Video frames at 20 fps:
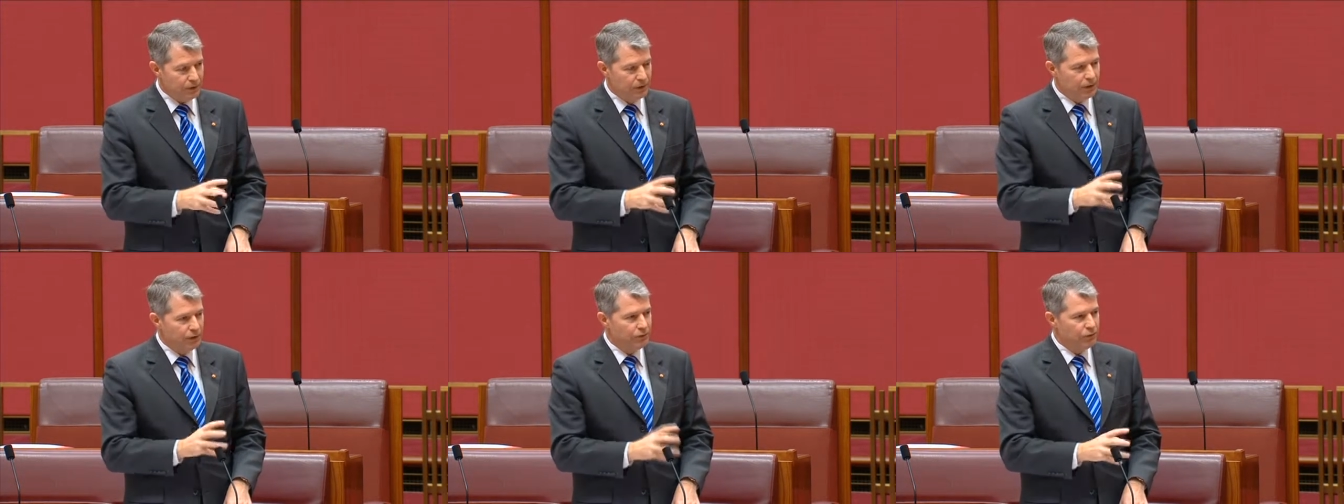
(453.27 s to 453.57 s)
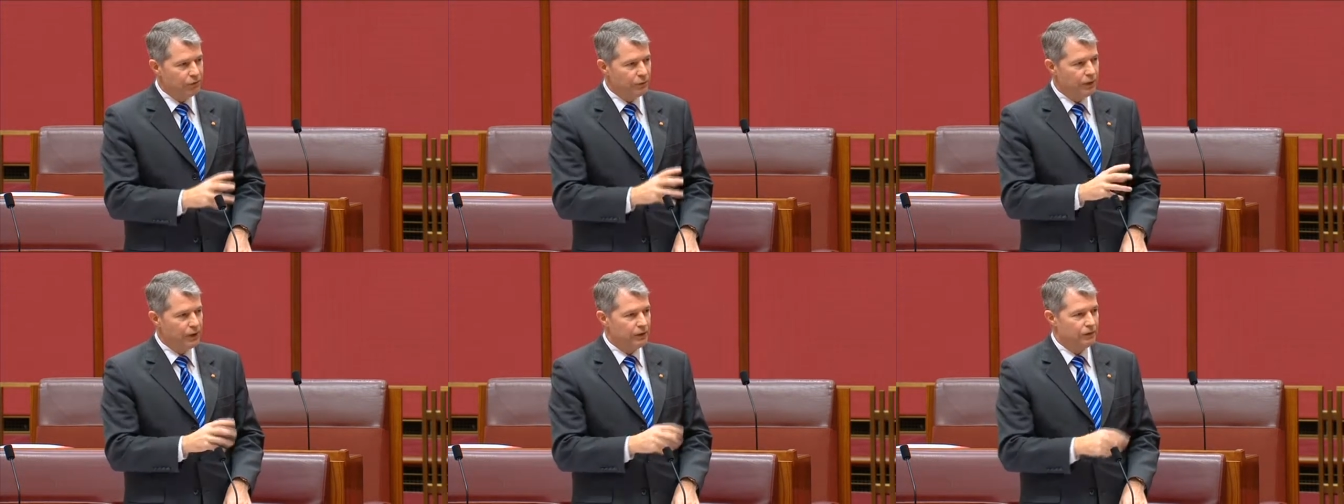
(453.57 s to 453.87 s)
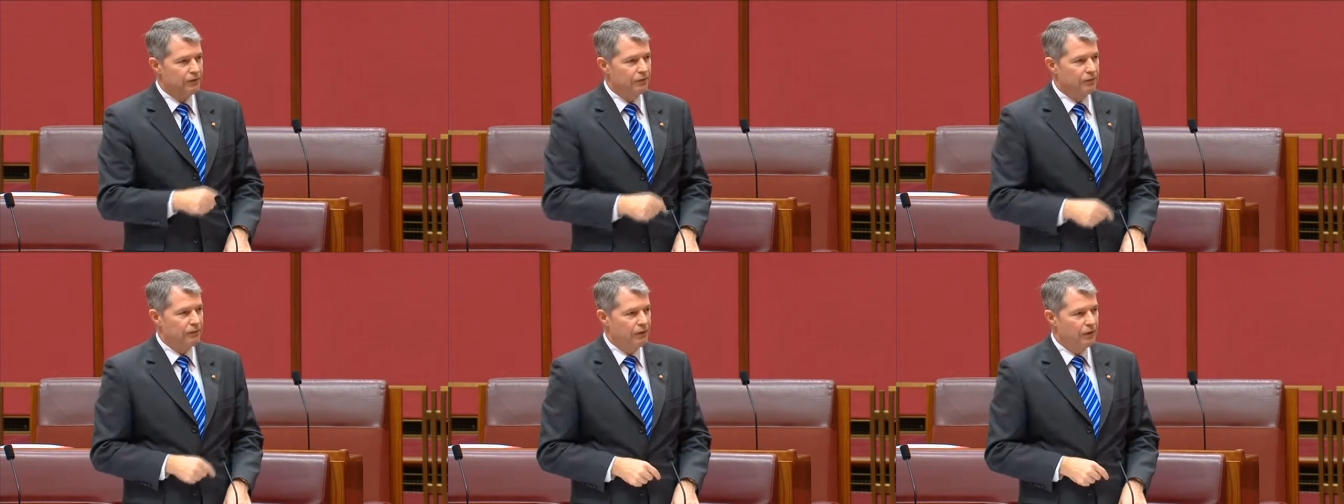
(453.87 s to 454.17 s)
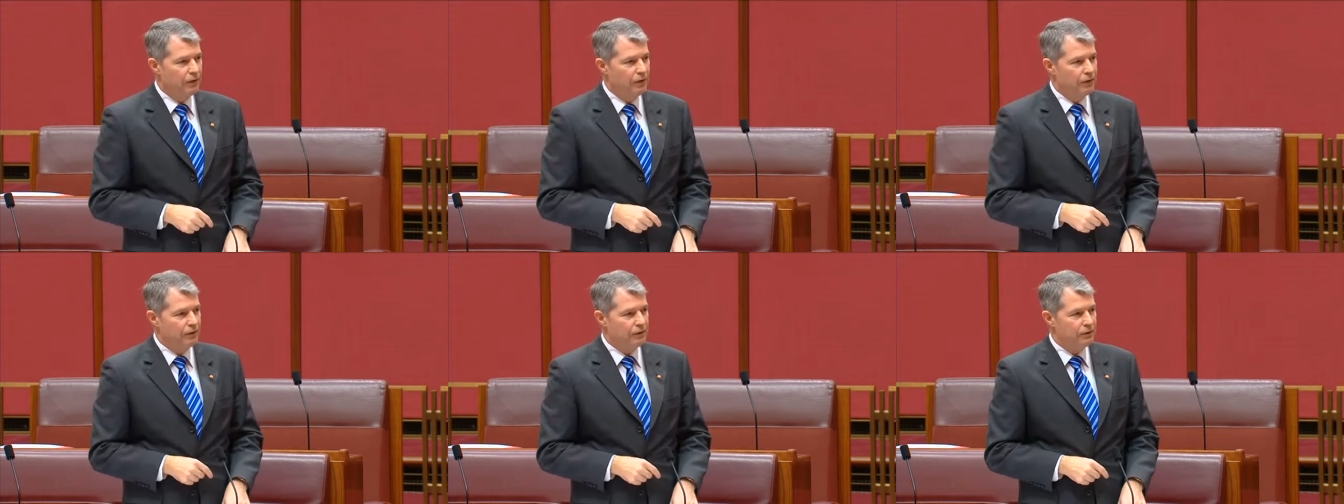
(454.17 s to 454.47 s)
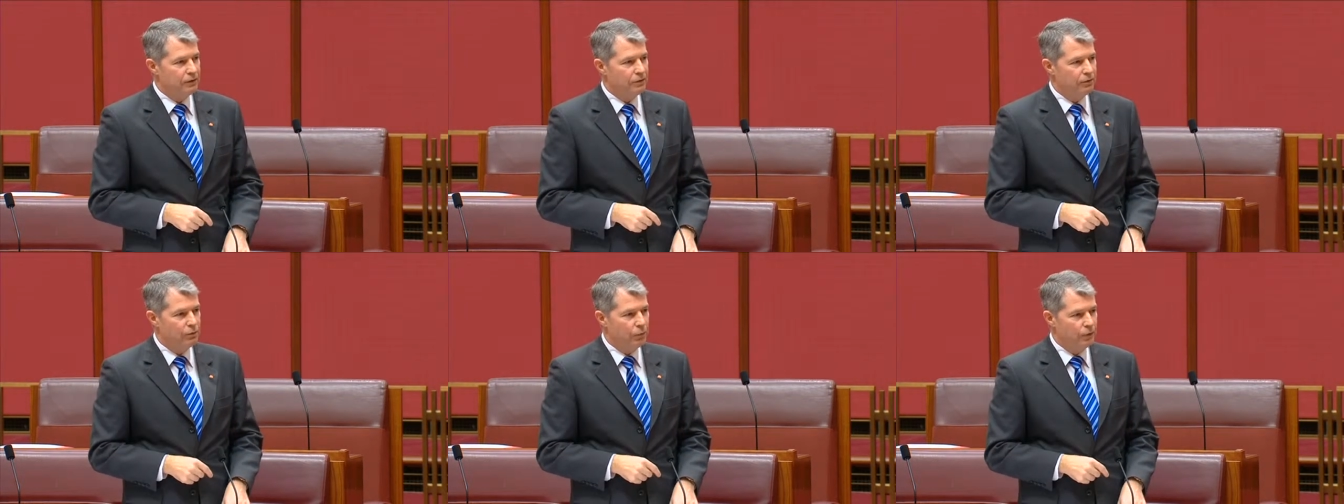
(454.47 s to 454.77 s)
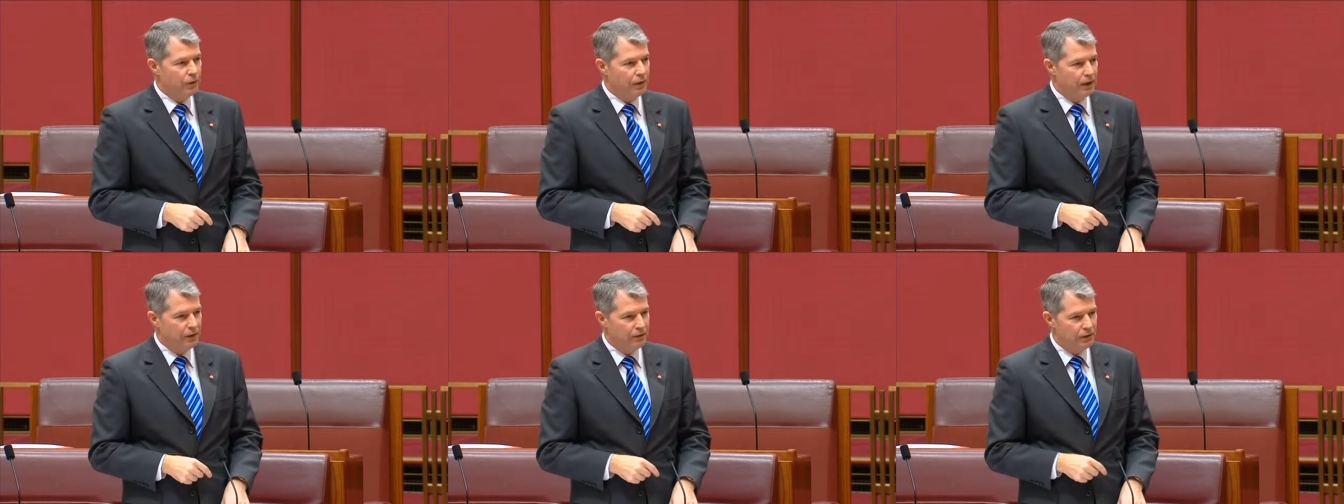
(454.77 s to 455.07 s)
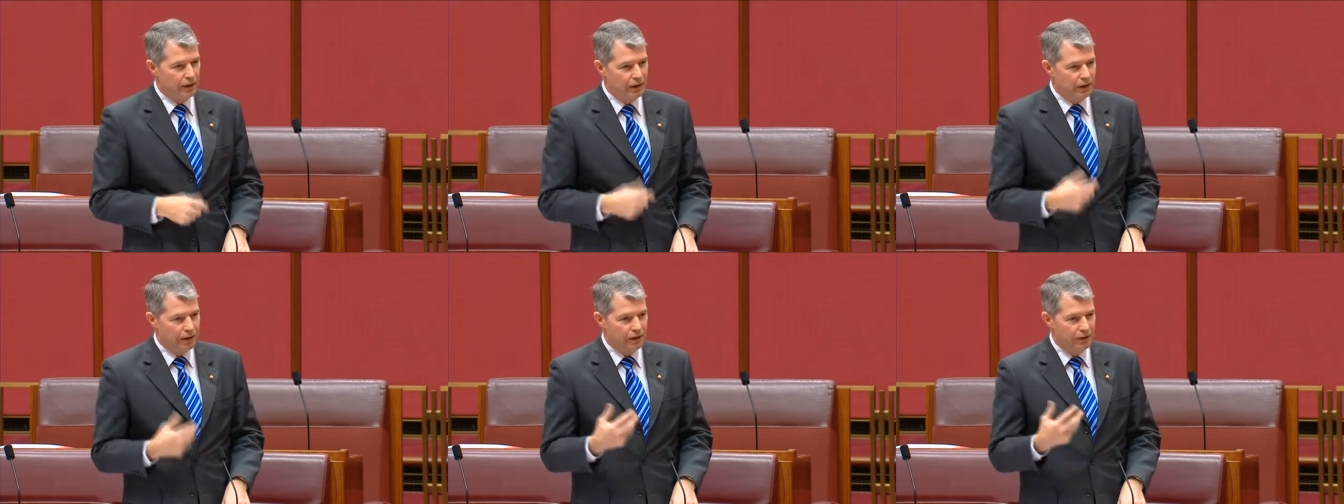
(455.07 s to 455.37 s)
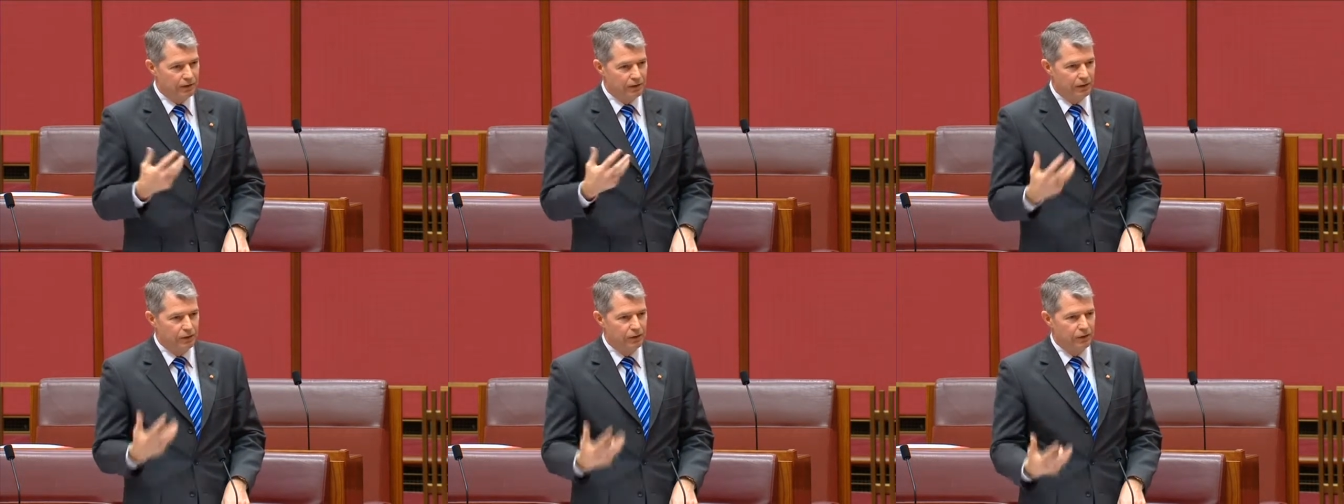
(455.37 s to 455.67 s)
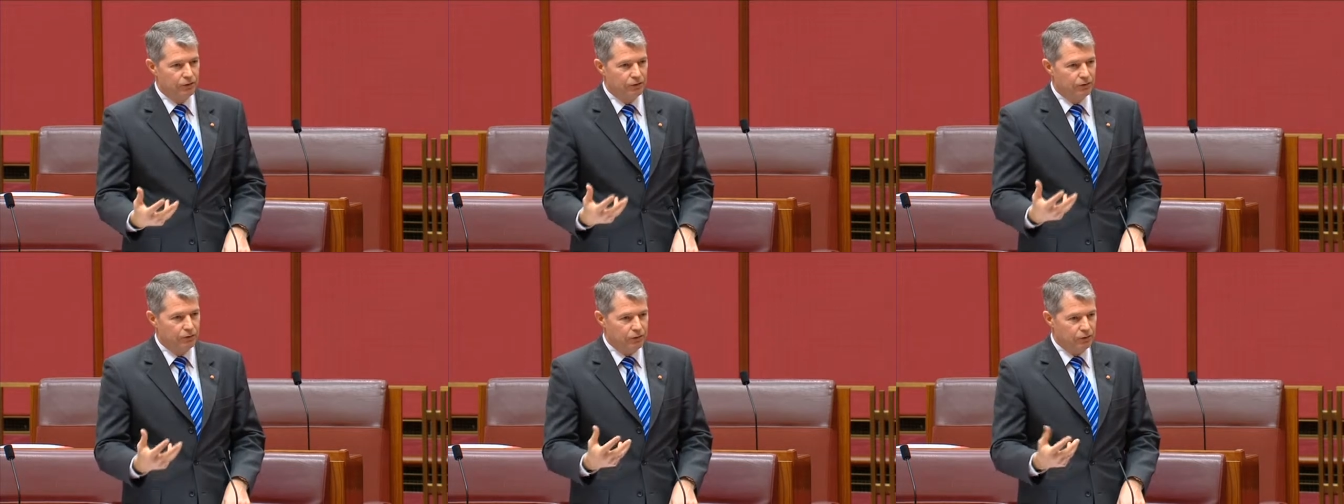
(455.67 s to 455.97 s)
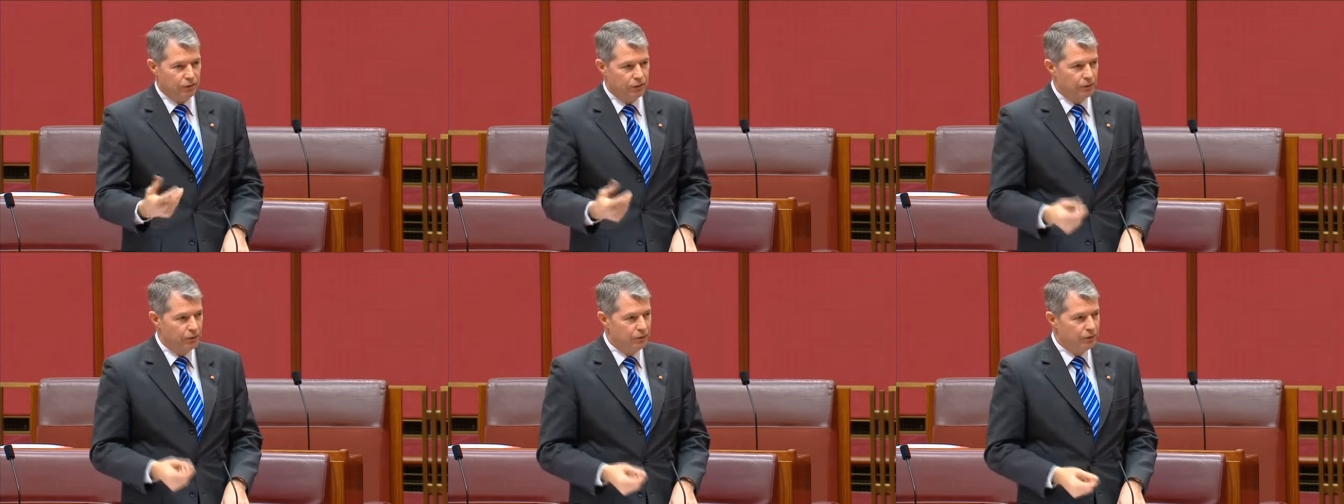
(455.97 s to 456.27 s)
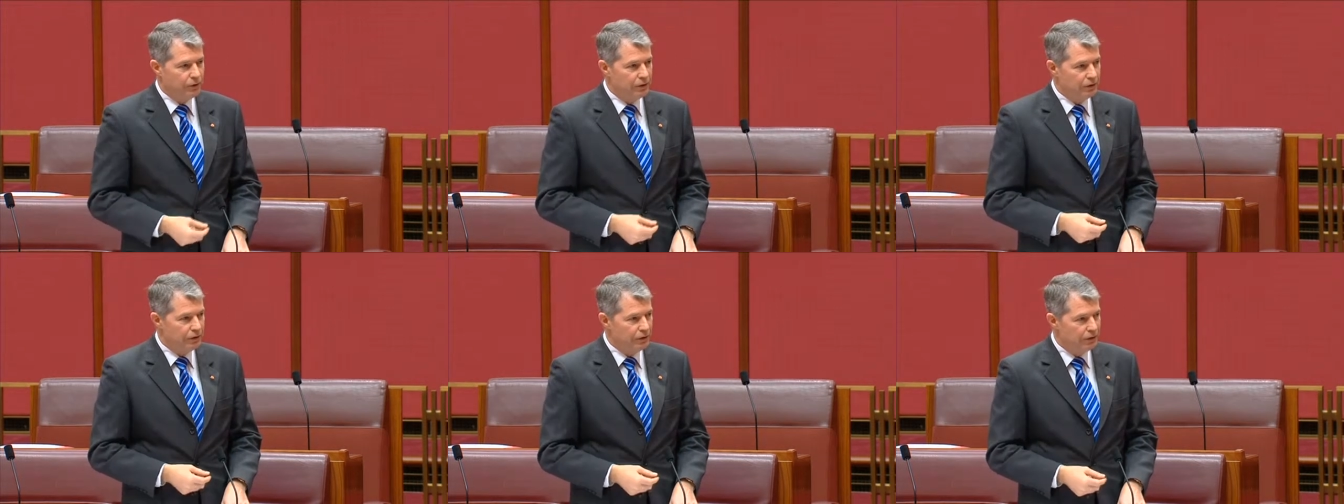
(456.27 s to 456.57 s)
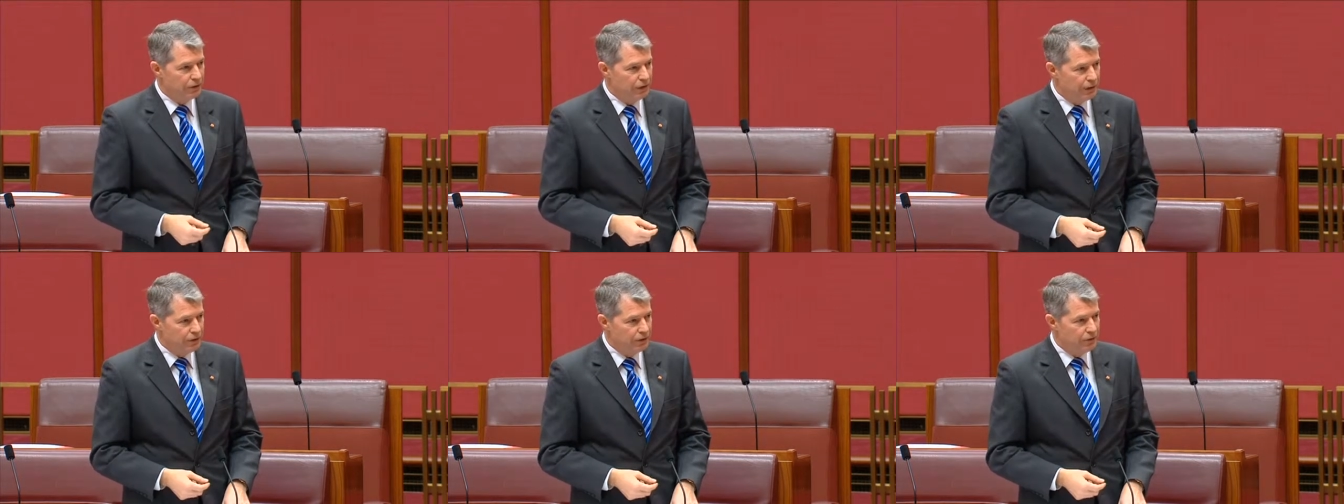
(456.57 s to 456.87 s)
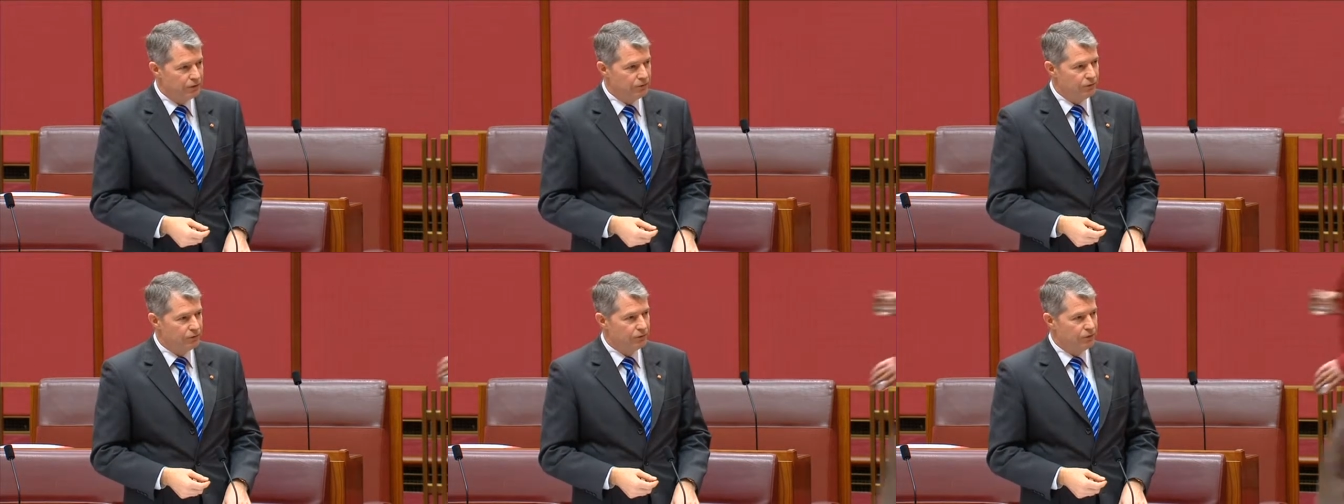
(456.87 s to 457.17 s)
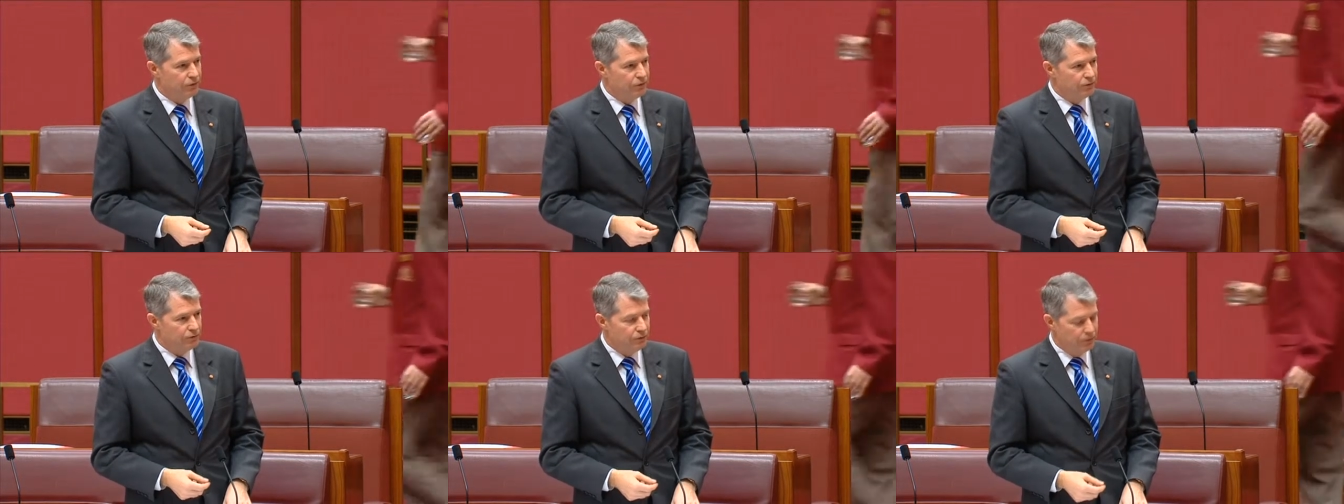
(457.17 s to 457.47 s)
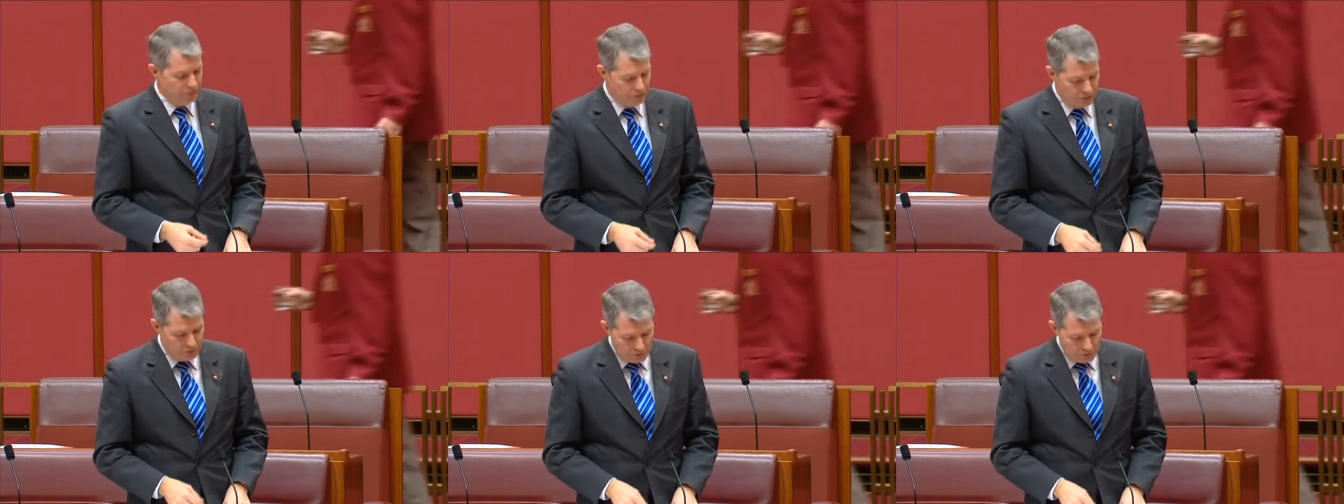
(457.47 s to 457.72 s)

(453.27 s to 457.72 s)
into our society without our security agencies